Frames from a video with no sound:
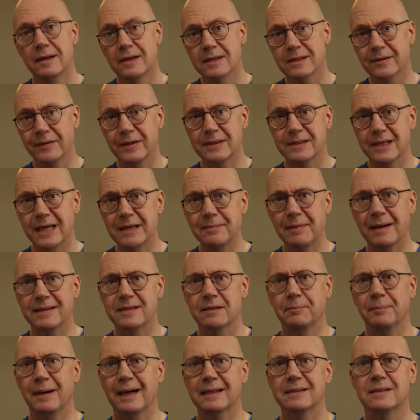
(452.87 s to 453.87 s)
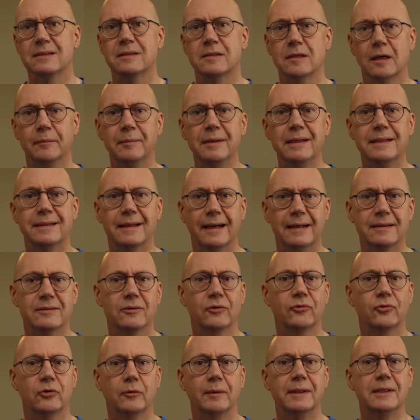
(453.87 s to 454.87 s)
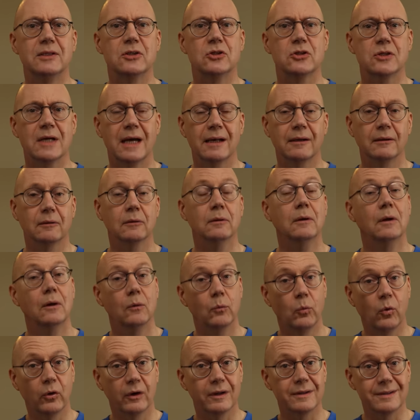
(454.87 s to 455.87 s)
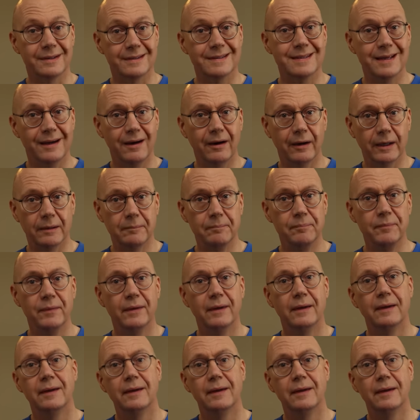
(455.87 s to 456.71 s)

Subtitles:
So the team had to pass dummy data through each channel, one at a time,